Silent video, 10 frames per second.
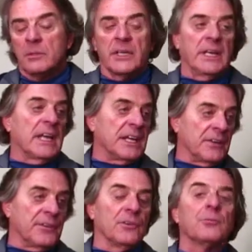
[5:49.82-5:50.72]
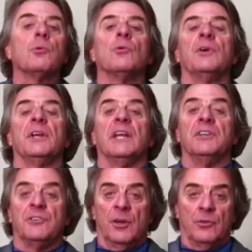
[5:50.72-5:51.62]
Okay, and at this point,
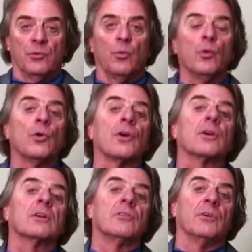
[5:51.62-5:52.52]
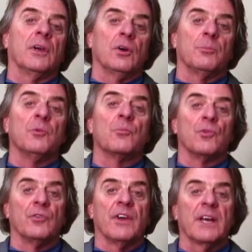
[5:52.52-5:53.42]
it does work to help
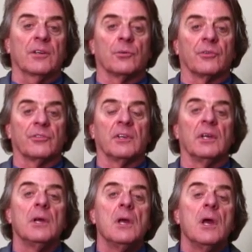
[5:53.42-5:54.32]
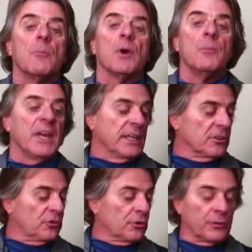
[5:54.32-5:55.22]
improve accuracy by
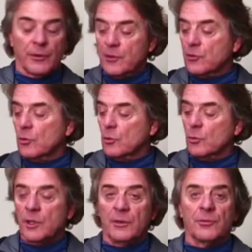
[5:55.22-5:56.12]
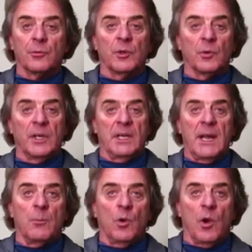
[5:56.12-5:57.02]
making sure that the total weight, swing weight,
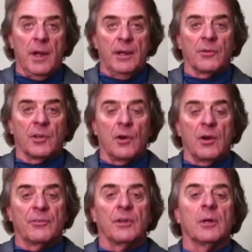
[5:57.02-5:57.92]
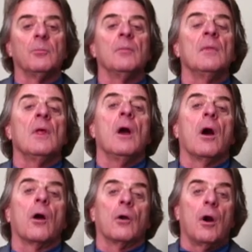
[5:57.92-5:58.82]
MOI of the golf club
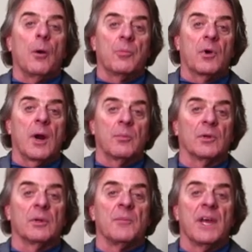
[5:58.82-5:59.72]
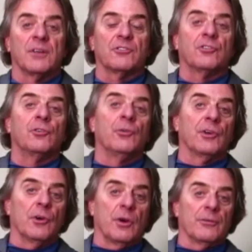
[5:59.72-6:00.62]
are all properly matched to the
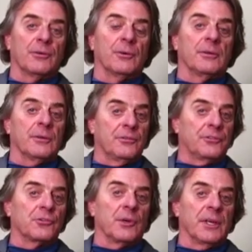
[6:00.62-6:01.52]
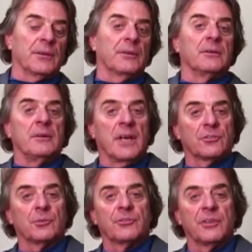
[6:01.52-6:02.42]
golfer, his strength,
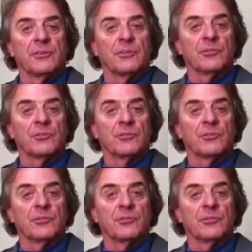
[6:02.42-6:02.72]
natural sense of